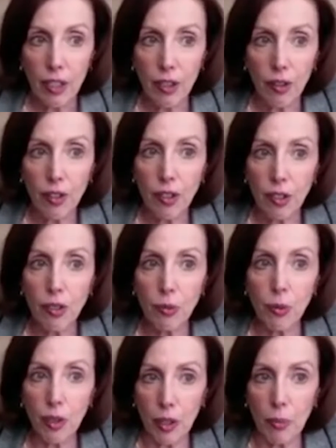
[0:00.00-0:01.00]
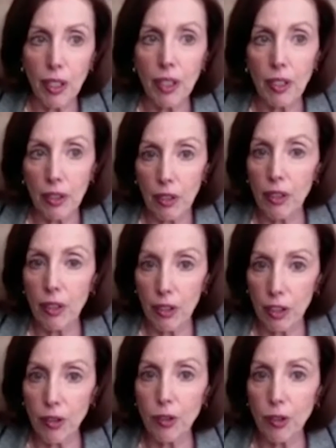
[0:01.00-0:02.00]
this has really been
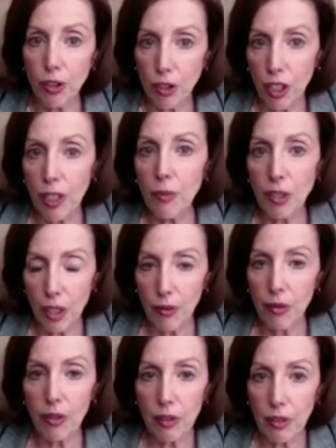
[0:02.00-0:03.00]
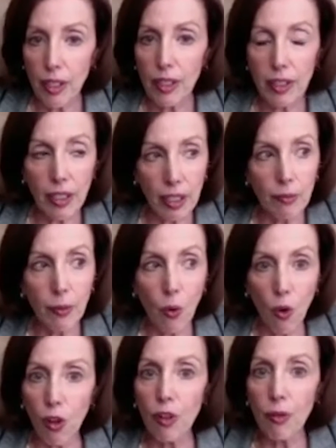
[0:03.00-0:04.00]
a huge time saver. I can get
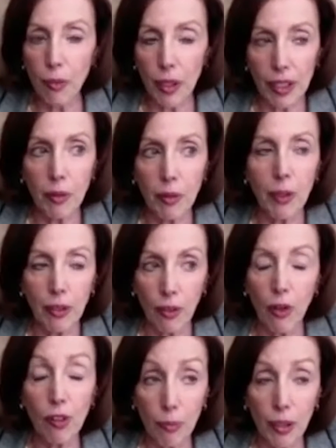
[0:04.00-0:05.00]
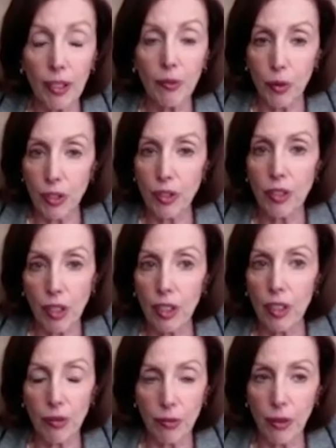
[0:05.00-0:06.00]
all of my invoices
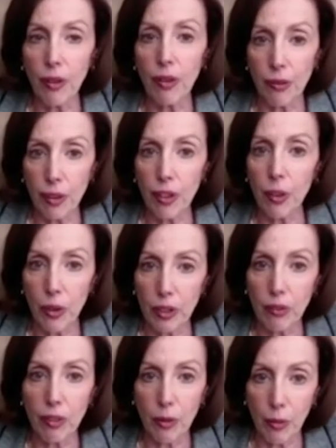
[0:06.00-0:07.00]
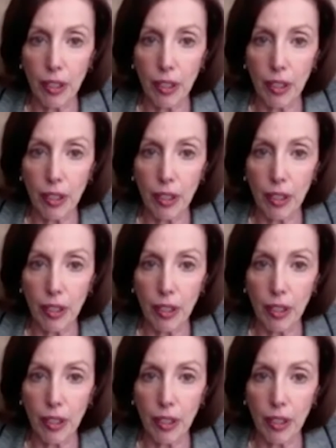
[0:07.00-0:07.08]
done in a very, very quick way.